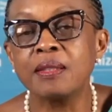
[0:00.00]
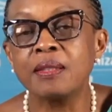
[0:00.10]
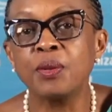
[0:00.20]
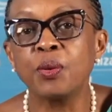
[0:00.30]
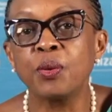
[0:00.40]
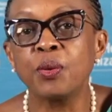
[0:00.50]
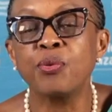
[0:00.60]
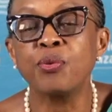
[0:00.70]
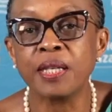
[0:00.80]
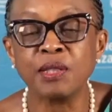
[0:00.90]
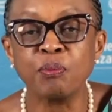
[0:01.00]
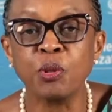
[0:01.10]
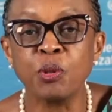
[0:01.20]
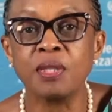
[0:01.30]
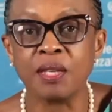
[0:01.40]
you know, the poorest,
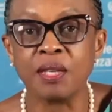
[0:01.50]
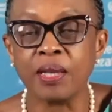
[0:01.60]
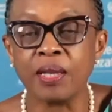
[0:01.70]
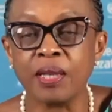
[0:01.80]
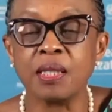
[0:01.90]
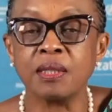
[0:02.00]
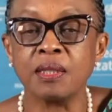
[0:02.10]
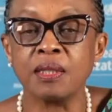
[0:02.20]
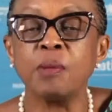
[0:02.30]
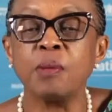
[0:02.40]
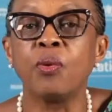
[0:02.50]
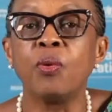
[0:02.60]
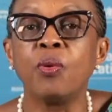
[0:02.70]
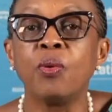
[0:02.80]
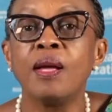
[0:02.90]
most disadvantaged people